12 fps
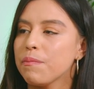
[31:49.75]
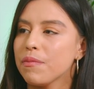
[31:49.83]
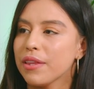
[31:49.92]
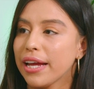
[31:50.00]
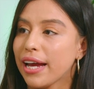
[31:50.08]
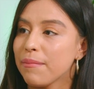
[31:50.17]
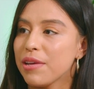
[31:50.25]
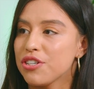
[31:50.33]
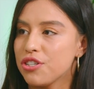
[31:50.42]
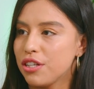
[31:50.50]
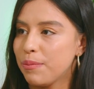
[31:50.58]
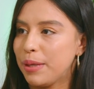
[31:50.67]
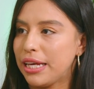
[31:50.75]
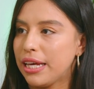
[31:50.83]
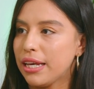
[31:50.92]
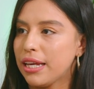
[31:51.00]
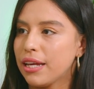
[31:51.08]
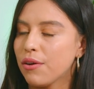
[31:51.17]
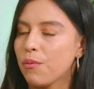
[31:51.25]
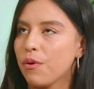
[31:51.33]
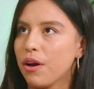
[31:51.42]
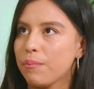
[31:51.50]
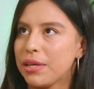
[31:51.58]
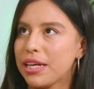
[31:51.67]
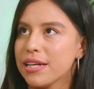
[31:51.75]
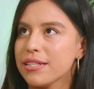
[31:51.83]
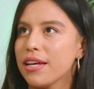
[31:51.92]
like I mentioned in the beginning, because